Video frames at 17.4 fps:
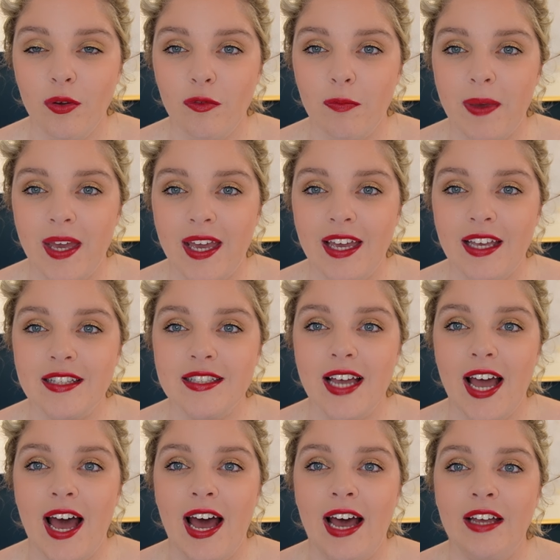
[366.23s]
out of bed
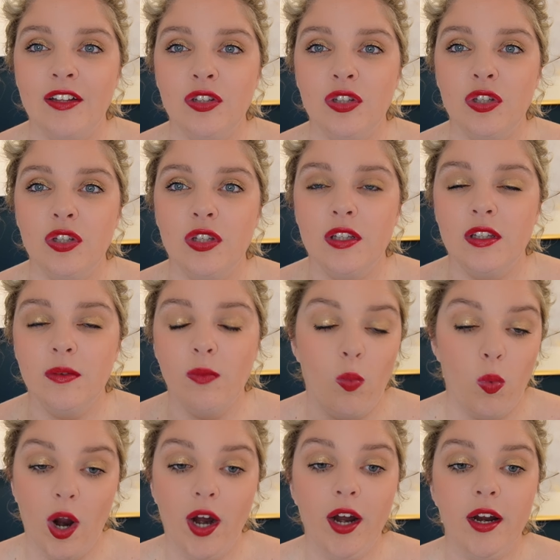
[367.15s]
and
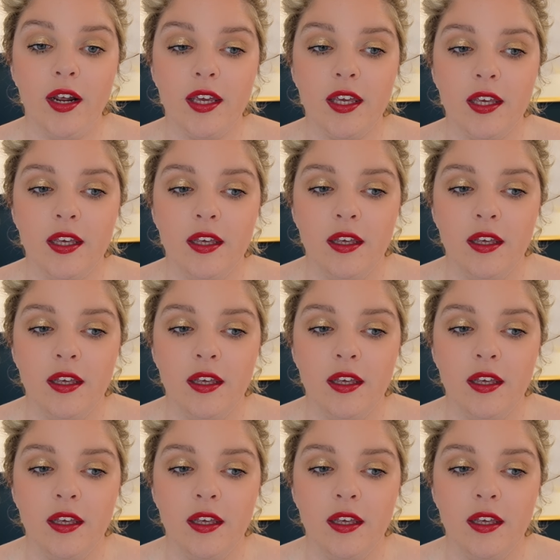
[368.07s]
work.